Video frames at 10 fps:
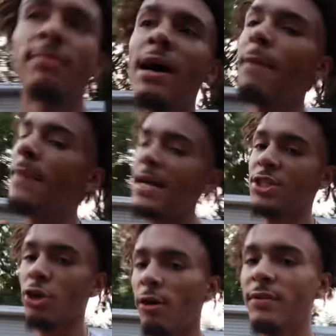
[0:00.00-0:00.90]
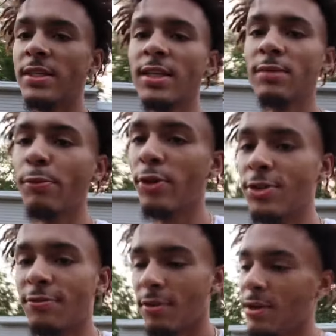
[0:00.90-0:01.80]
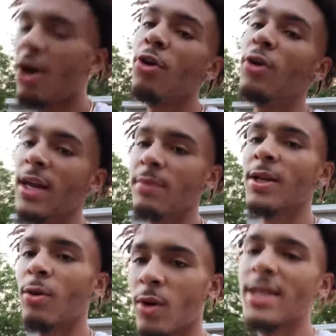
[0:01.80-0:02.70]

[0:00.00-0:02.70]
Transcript: I'm not bashing y'all V6 boys, you feel me? Y'all gonna get up there one